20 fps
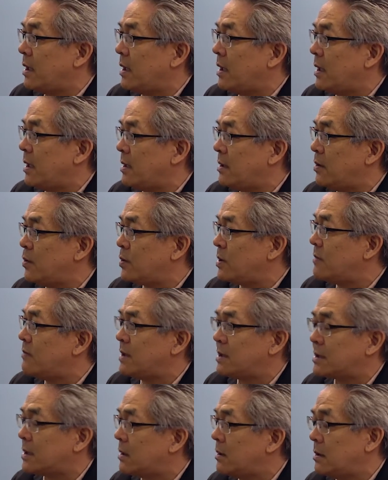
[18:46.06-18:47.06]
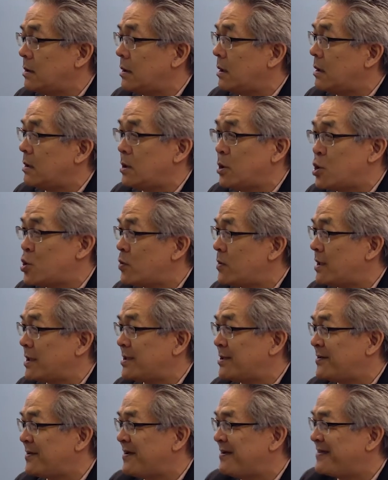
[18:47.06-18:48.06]
And Ho Chi Minh said, no,
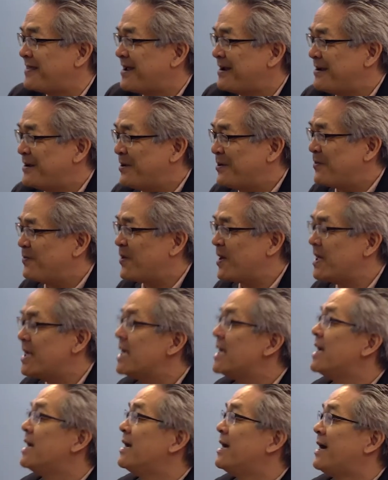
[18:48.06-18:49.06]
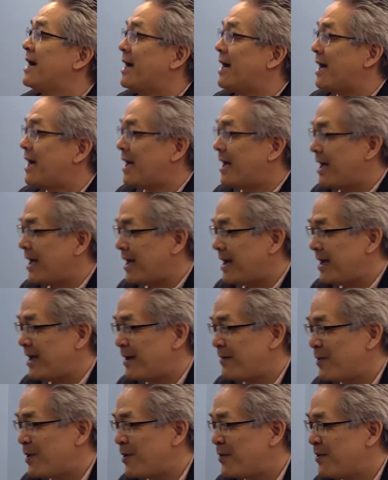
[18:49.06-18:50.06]
that's okay, thank you, but I
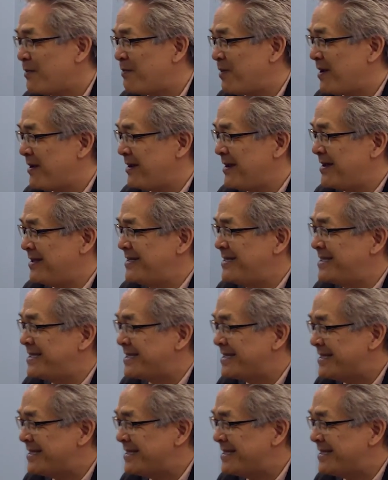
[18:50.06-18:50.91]
have other plans.